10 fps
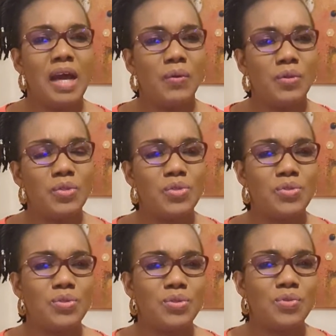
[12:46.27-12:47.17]
I want
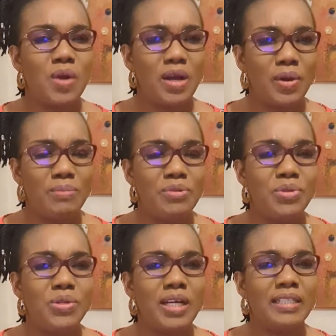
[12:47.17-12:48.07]
to welcome
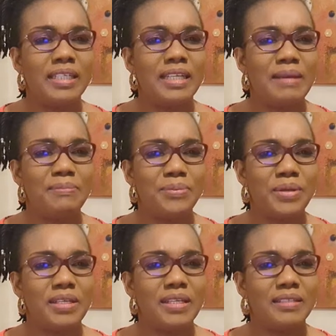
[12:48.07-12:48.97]
you, and then I
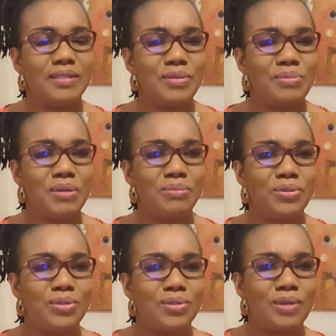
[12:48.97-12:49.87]
pray that you'll be able
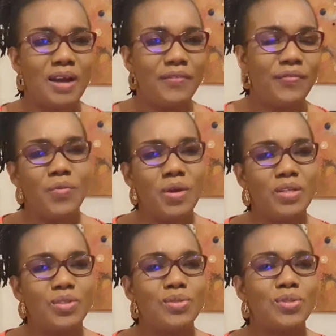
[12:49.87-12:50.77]
to have a
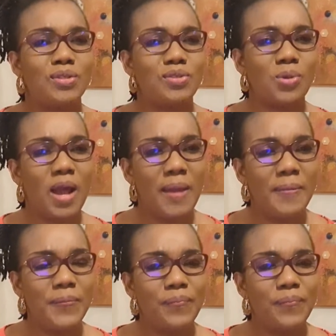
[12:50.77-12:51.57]
way to subscribe,